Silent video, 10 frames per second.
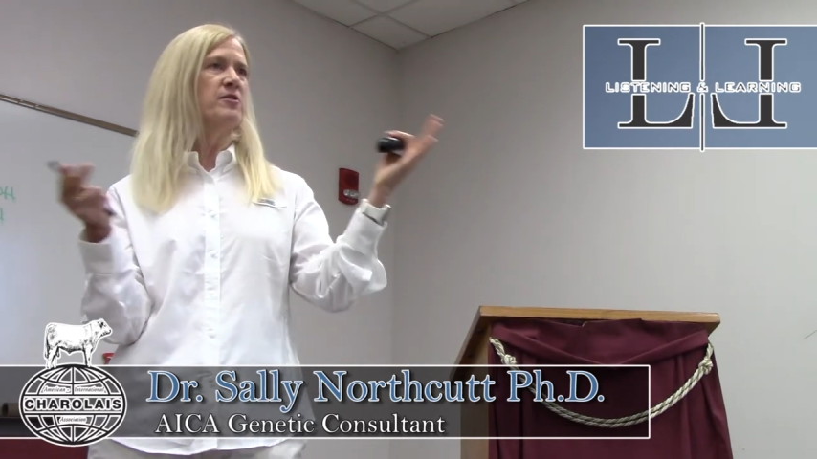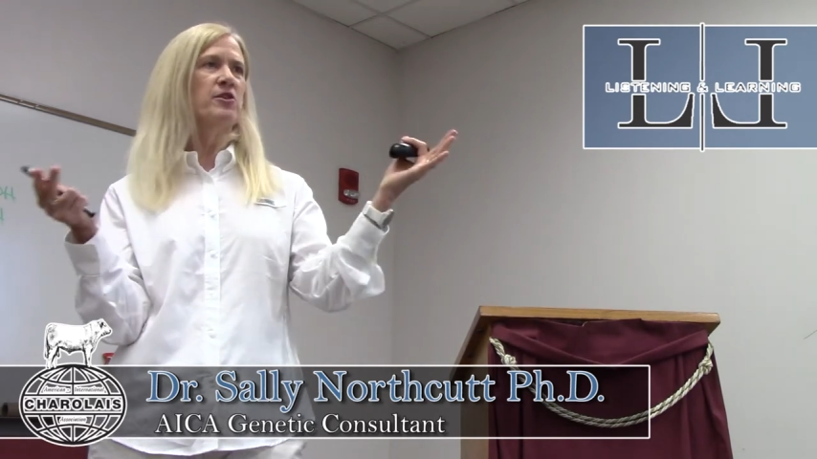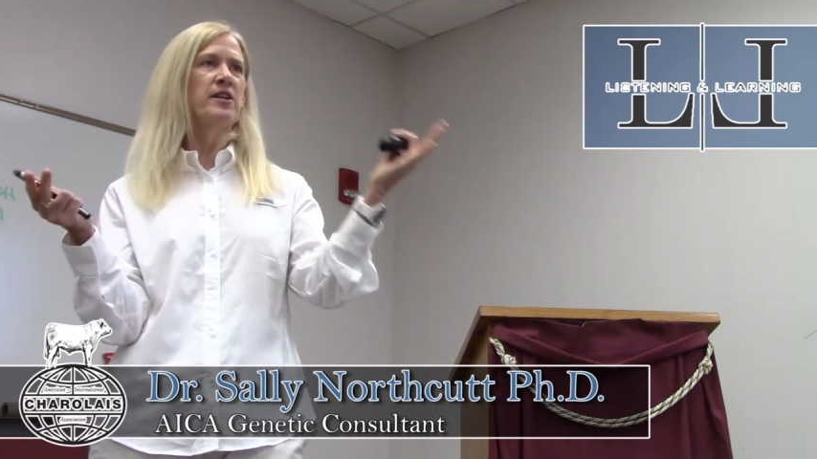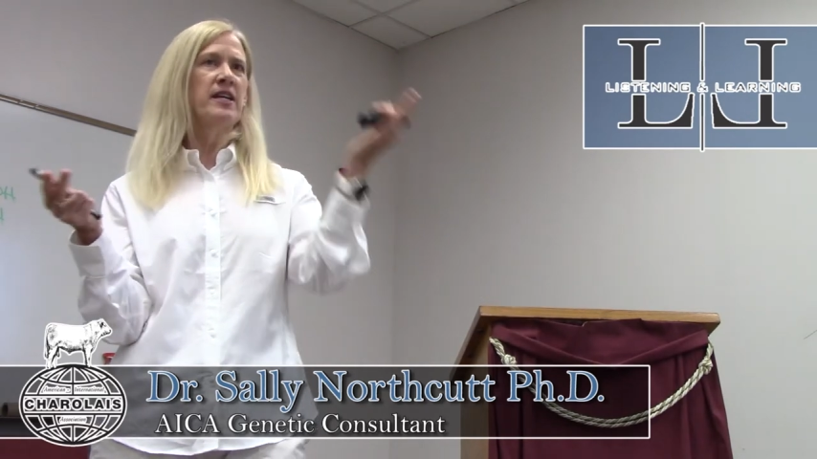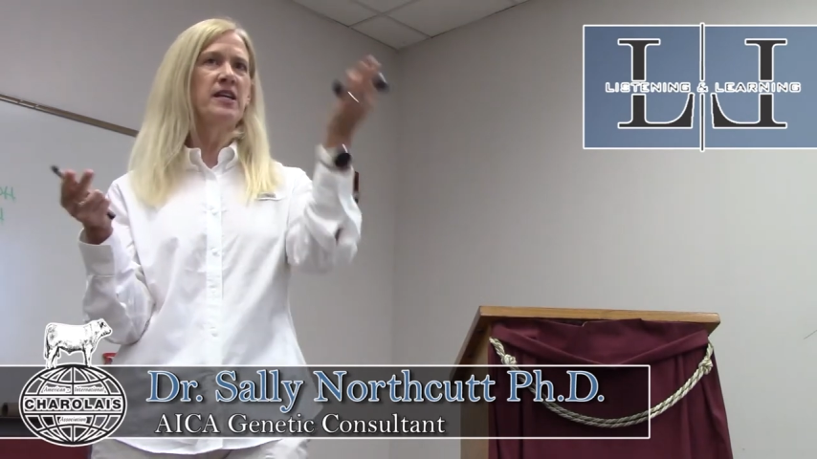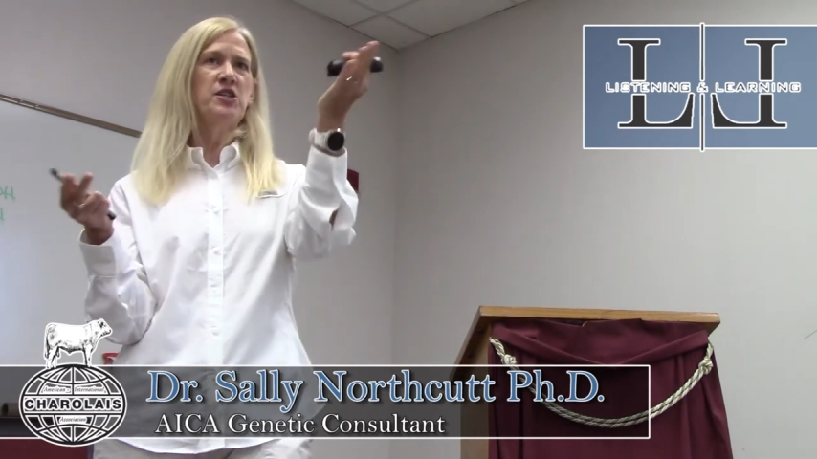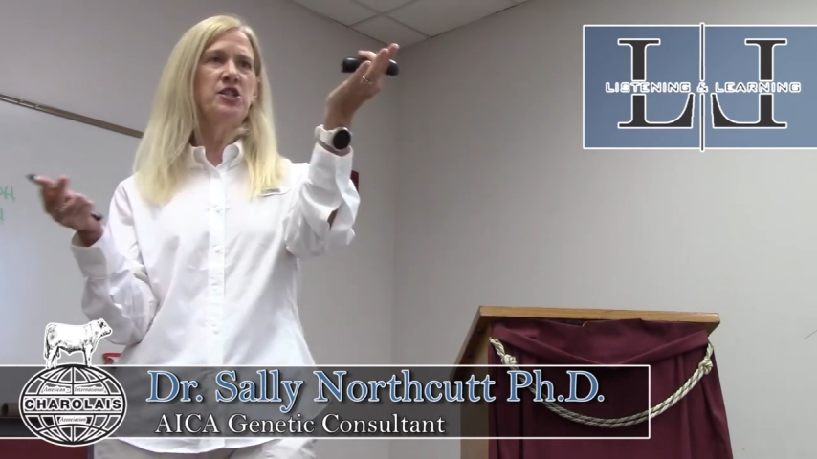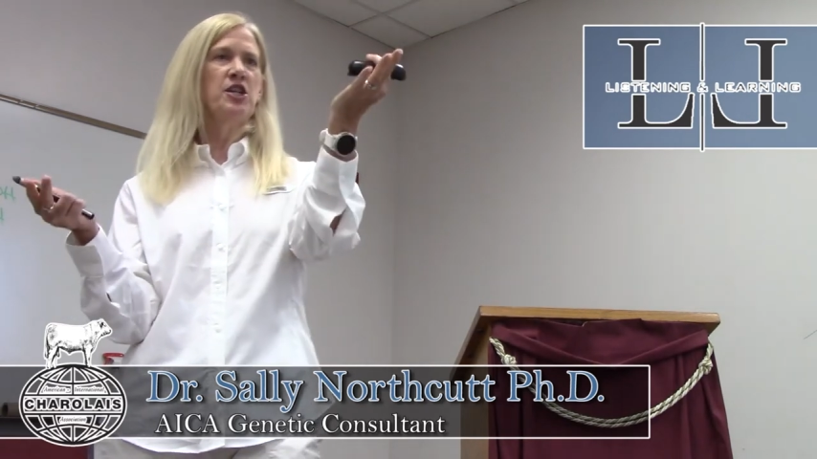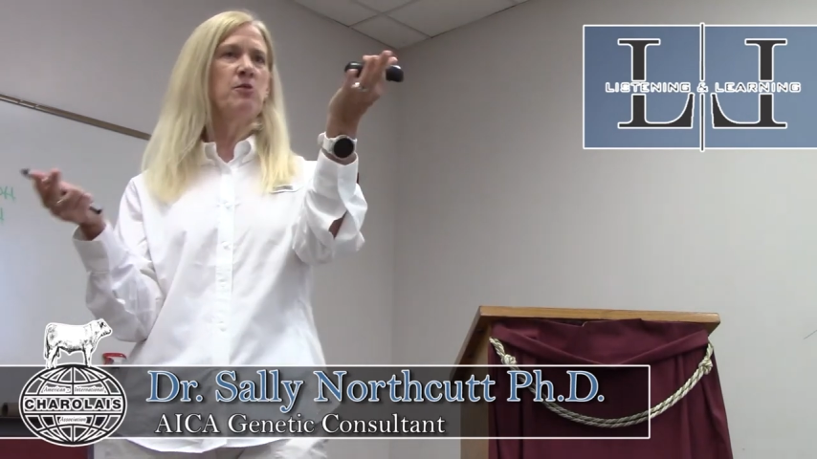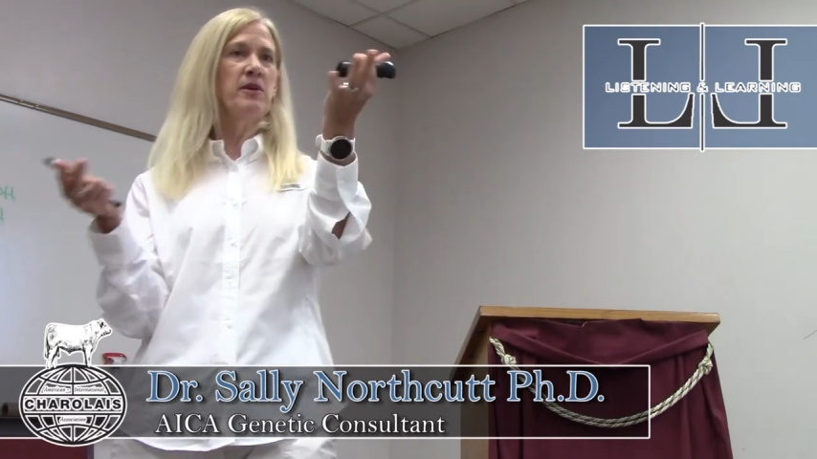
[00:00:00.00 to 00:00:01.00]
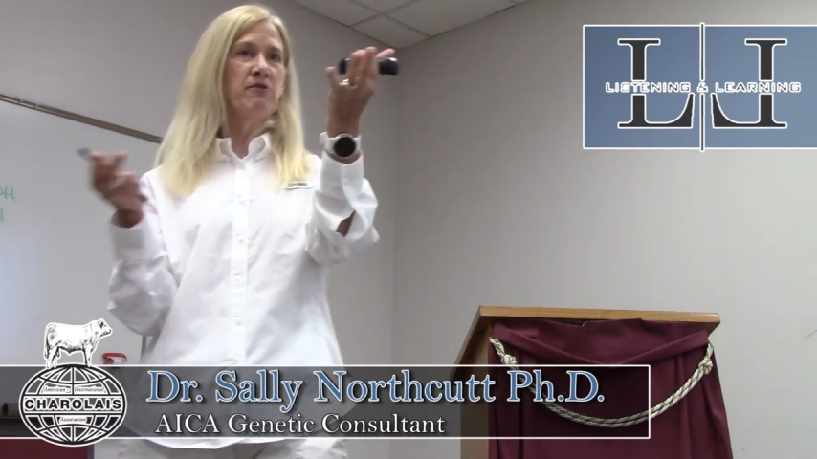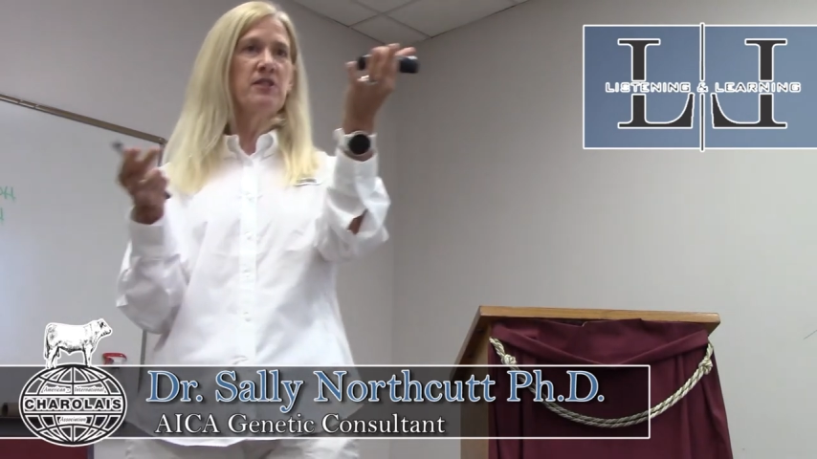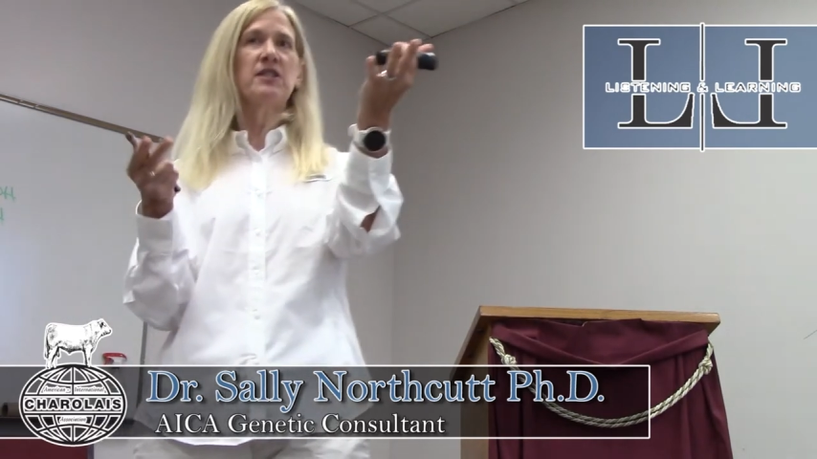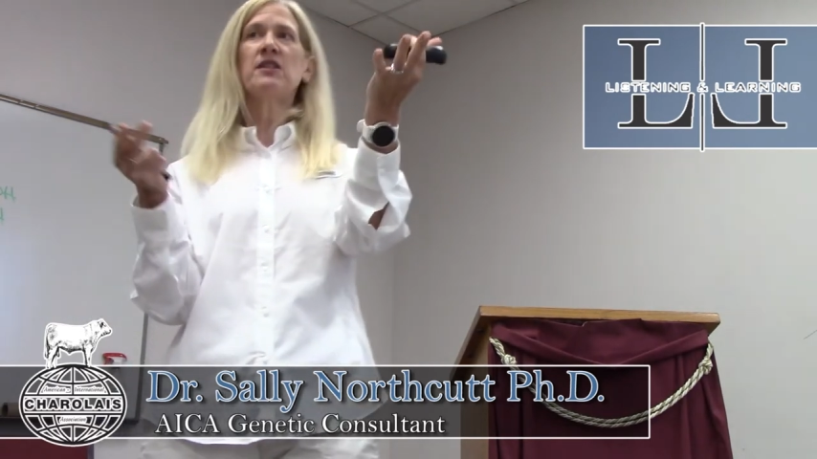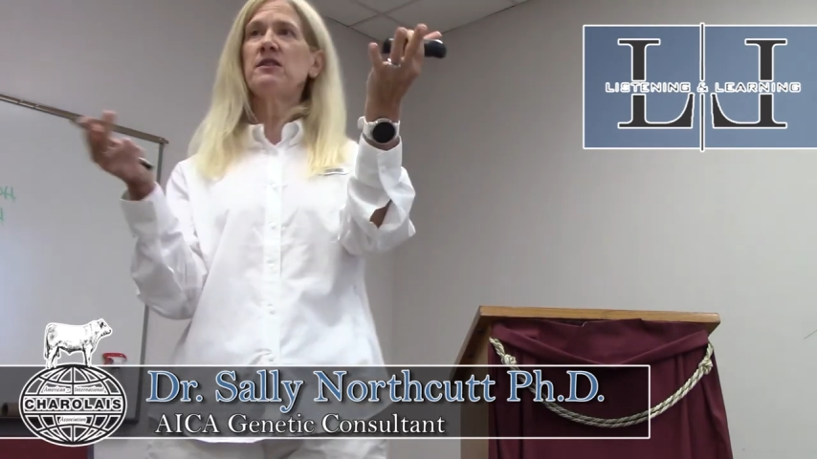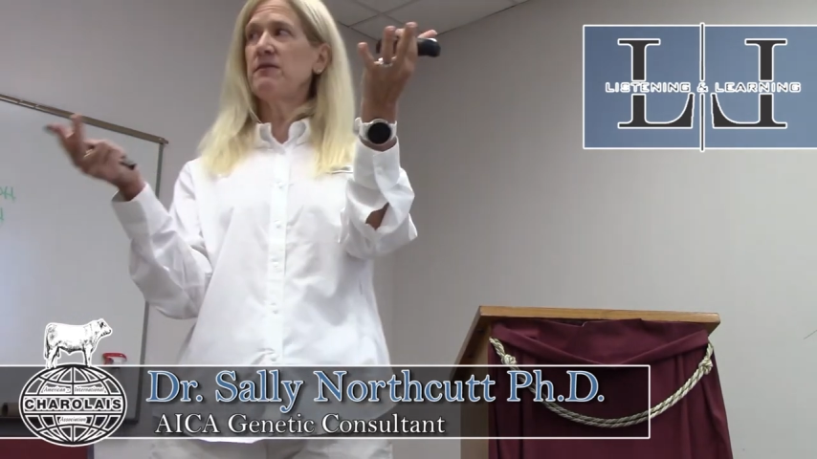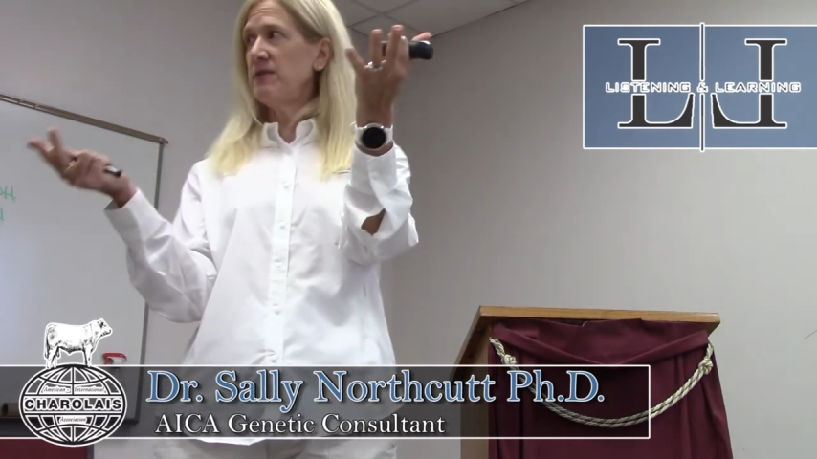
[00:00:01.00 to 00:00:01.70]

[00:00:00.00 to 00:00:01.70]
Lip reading: turning in genomic results?